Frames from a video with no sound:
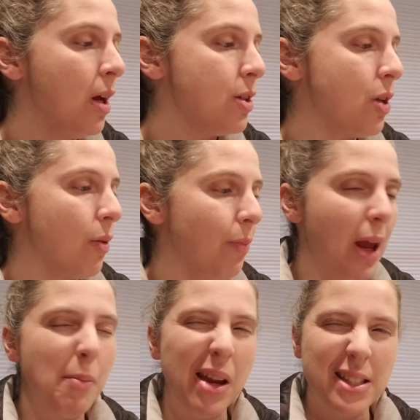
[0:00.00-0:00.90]
So
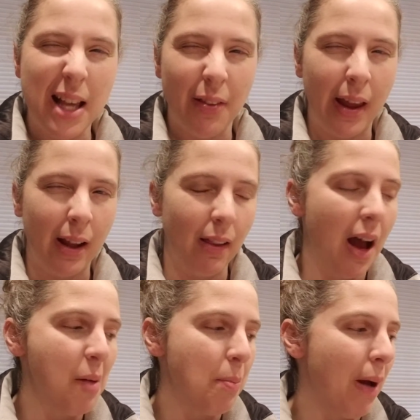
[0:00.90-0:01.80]
that may sound like a
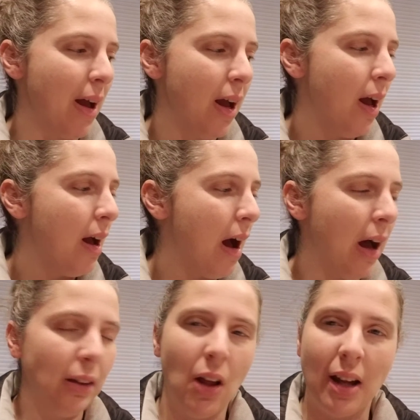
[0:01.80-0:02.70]
lot, but
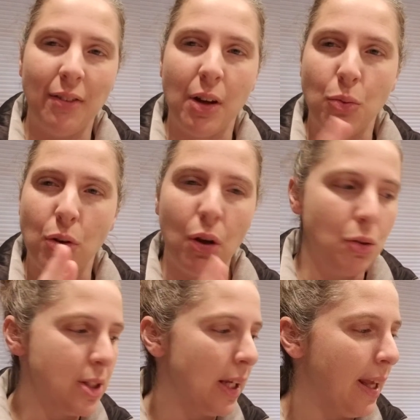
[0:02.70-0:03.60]
a lot of it will go
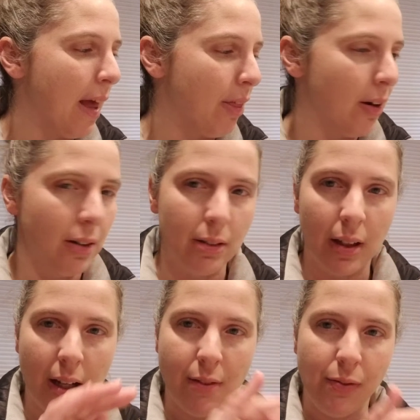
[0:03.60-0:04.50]
together,
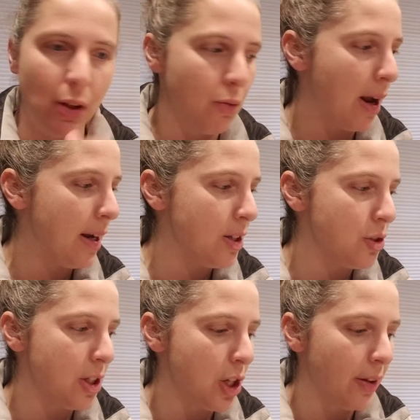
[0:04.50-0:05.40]
kind of flow right
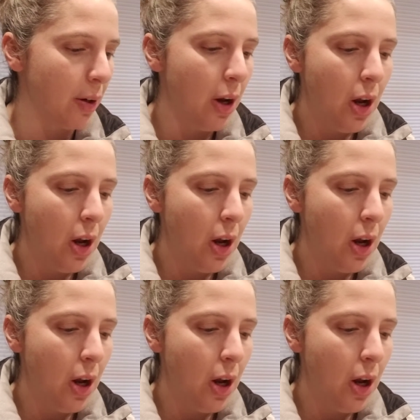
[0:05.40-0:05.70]
into each other.